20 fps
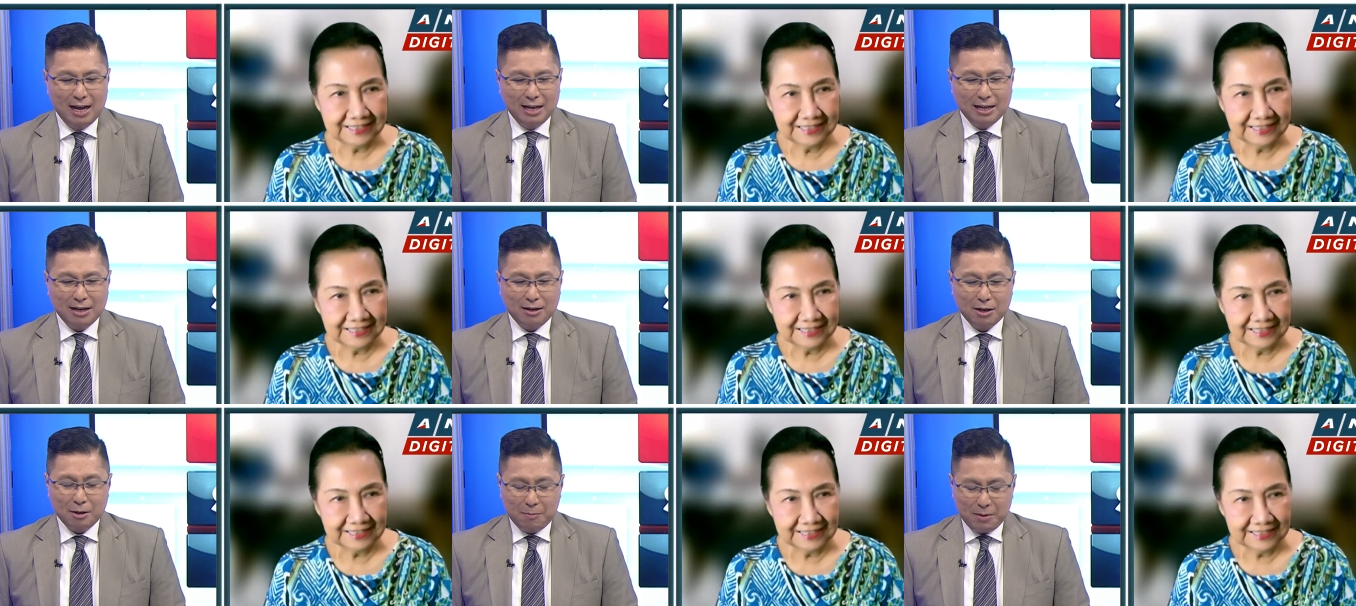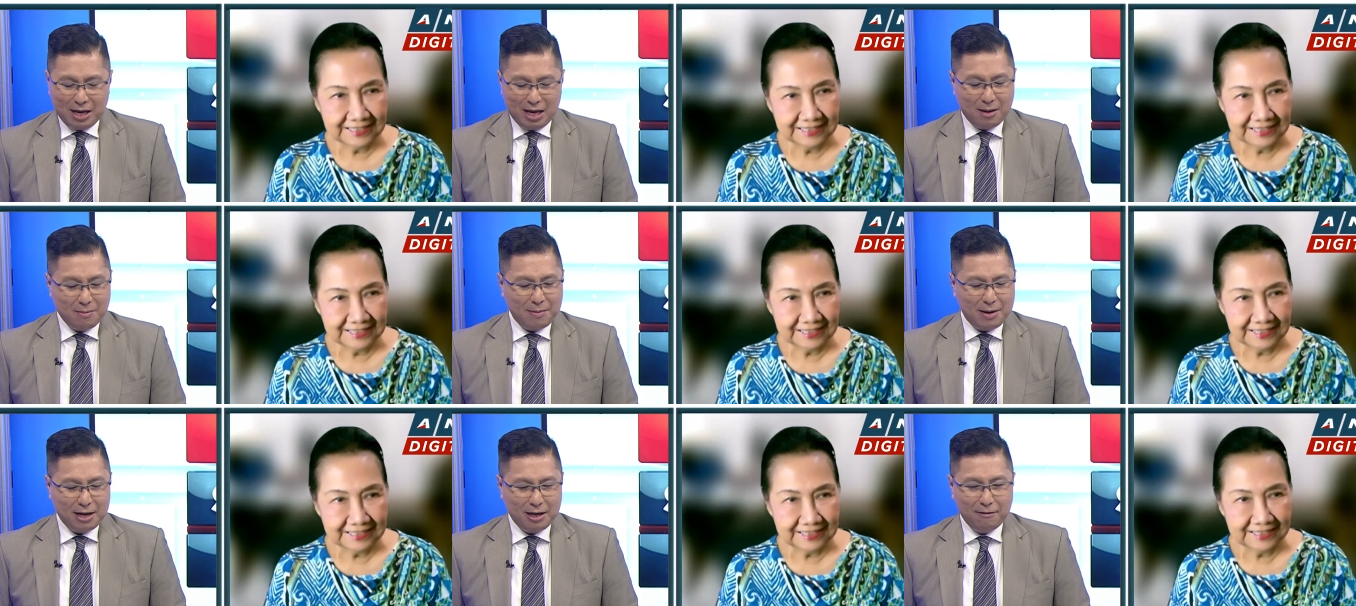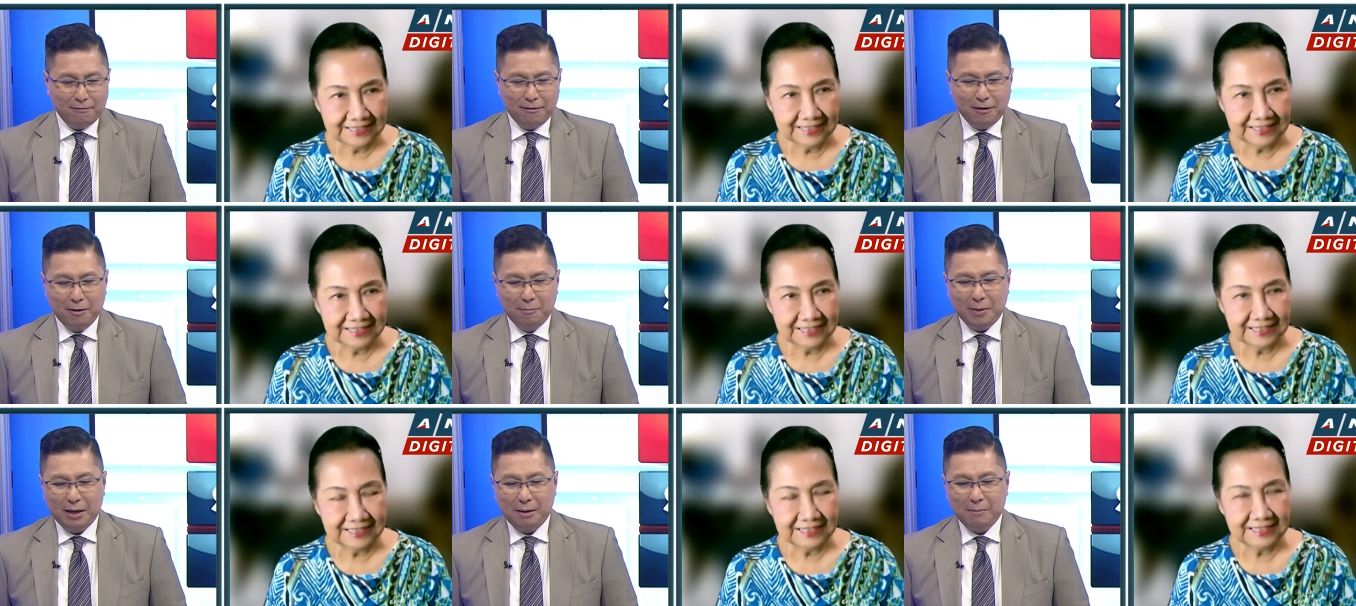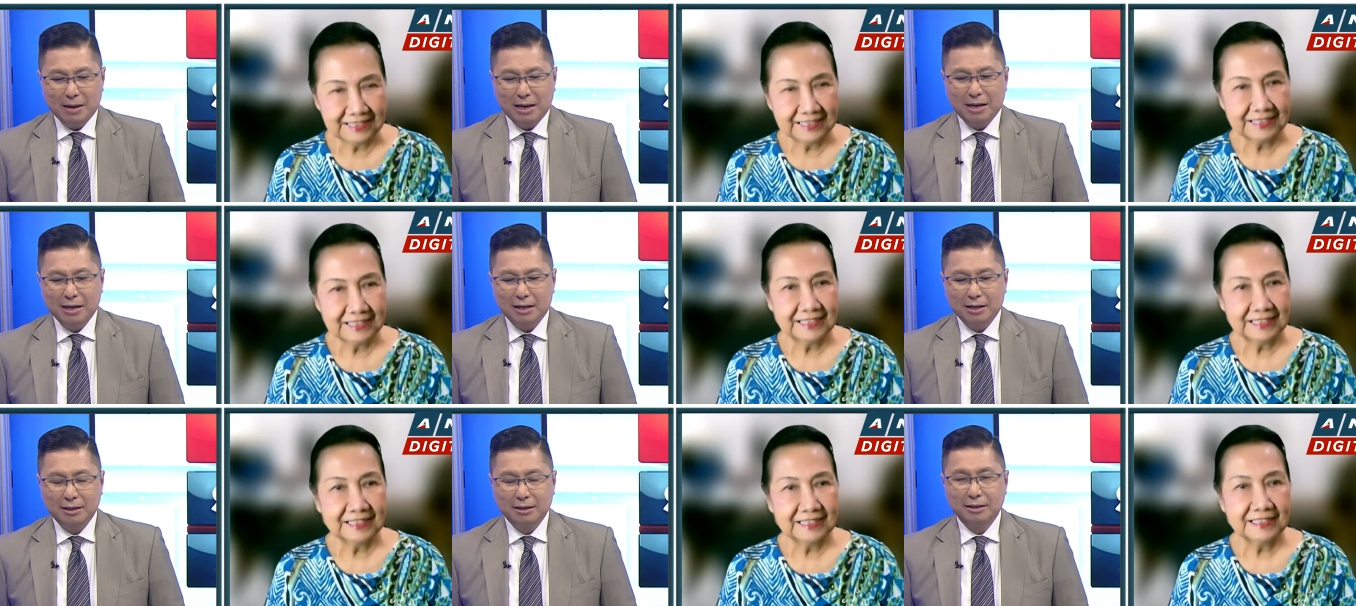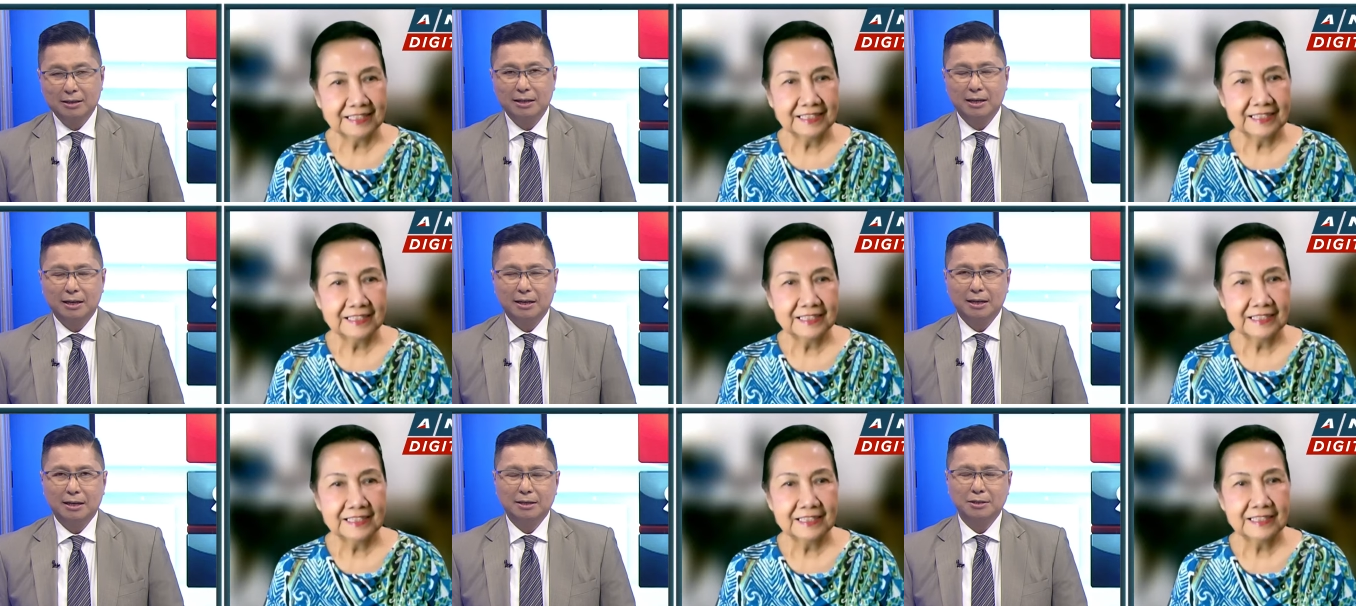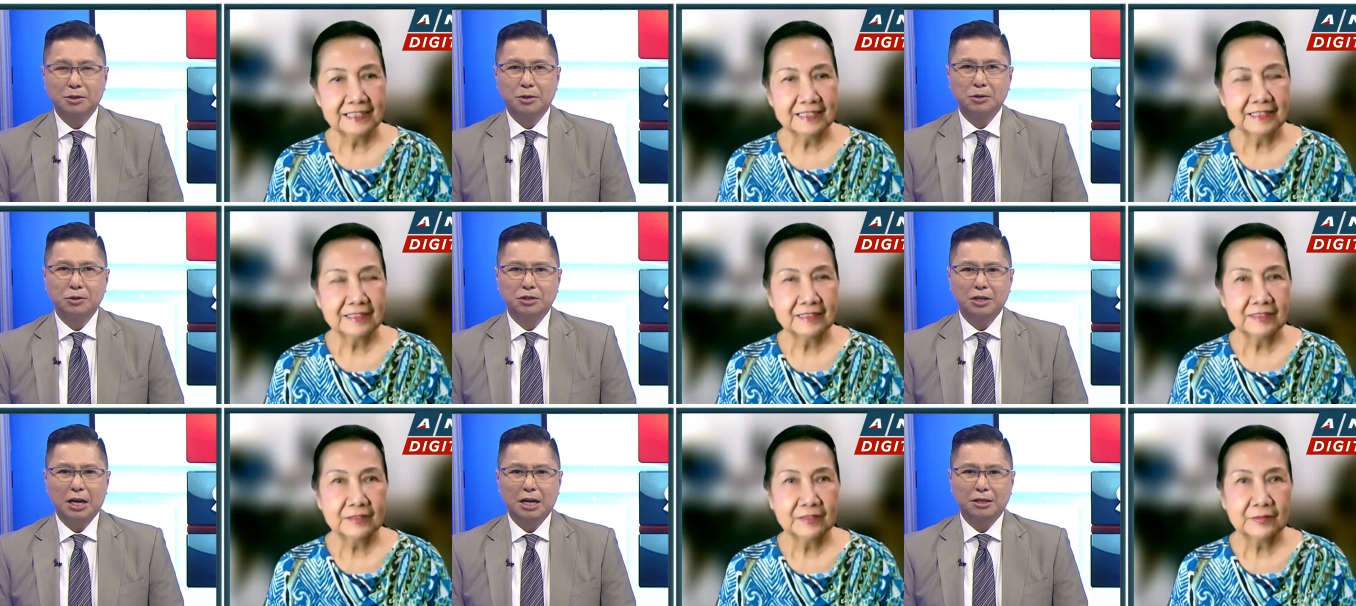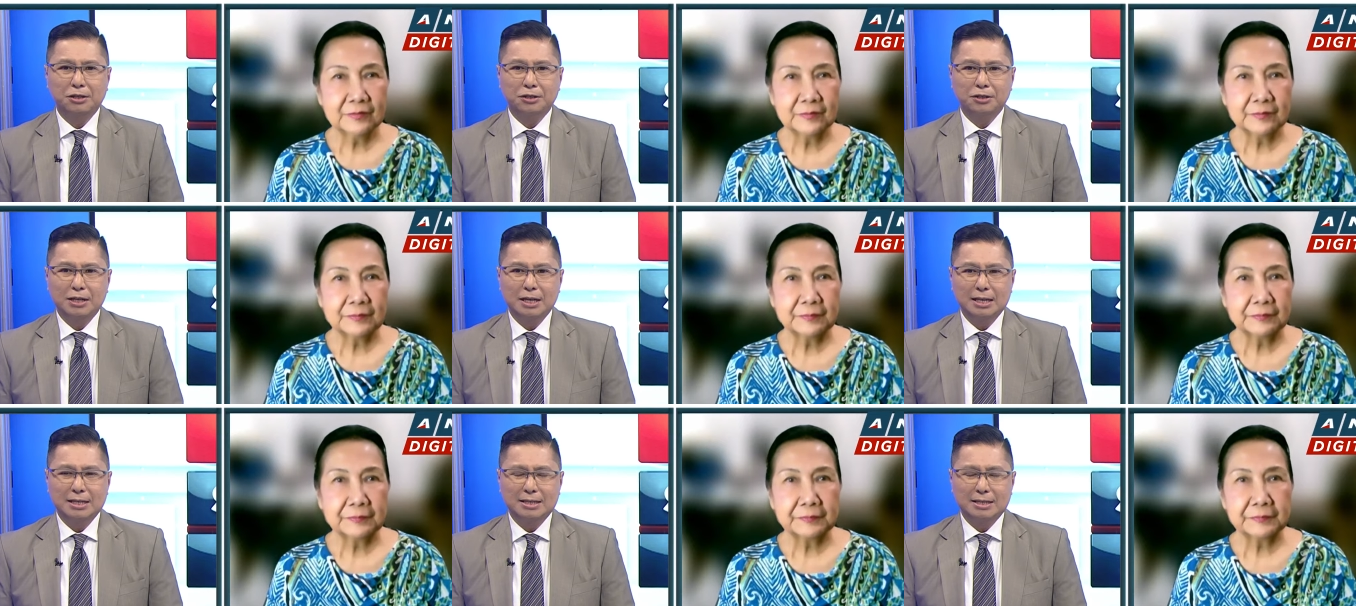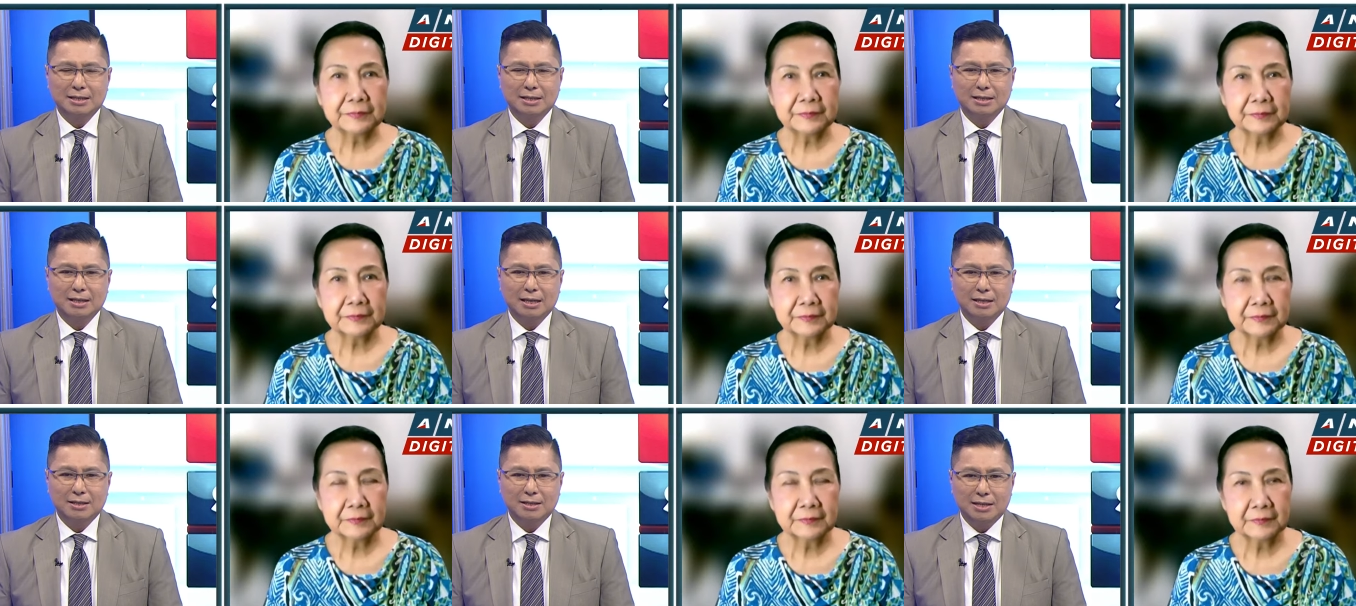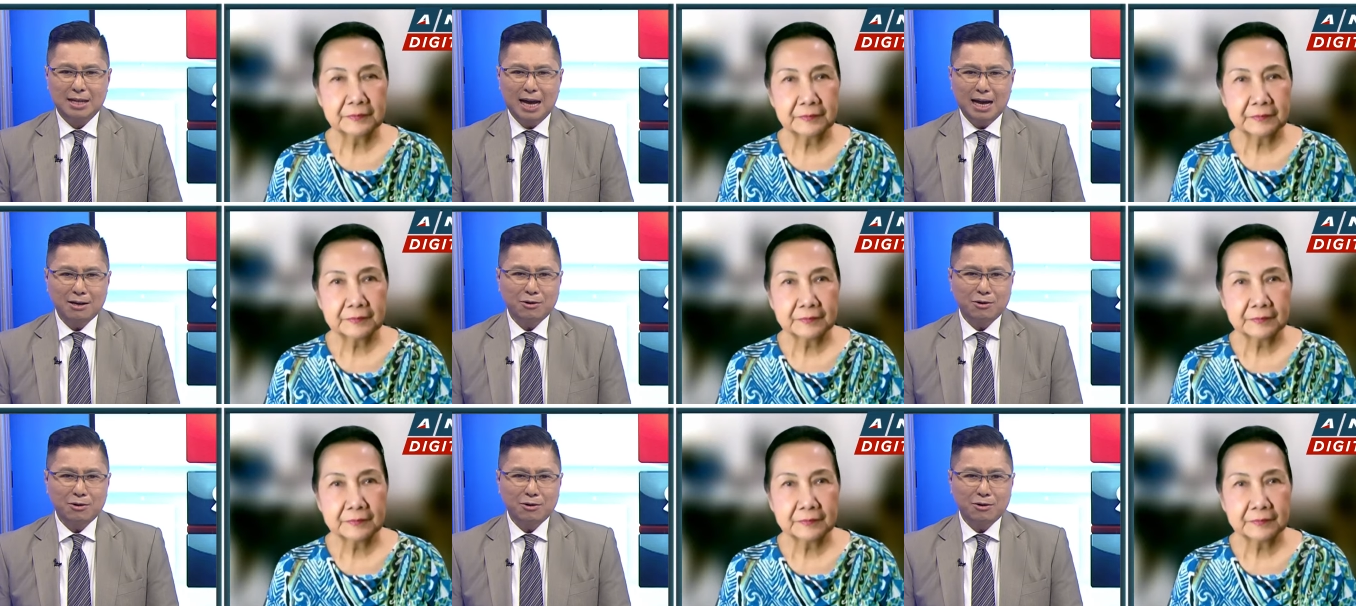Speaker 1: Now, the P M A, the Philippine Medical uh, Association, is, is not